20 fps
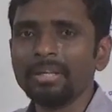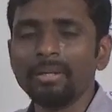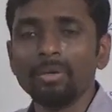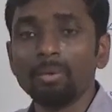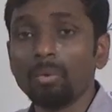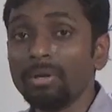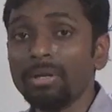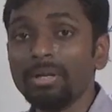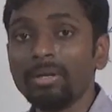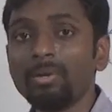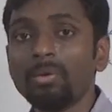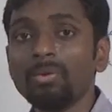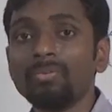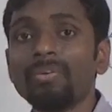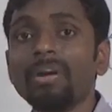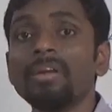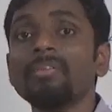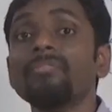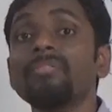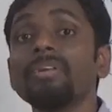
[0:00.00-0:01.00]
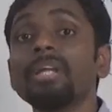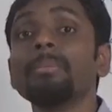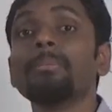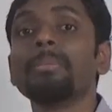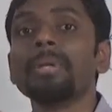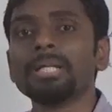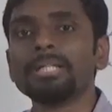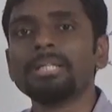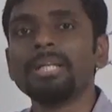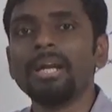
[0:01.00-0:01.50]
No need to find v
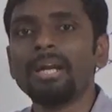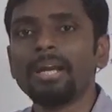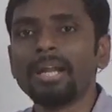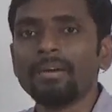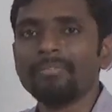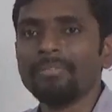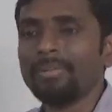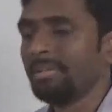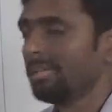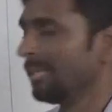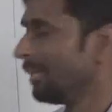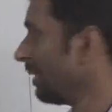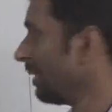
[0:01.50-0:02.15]
plus delta v.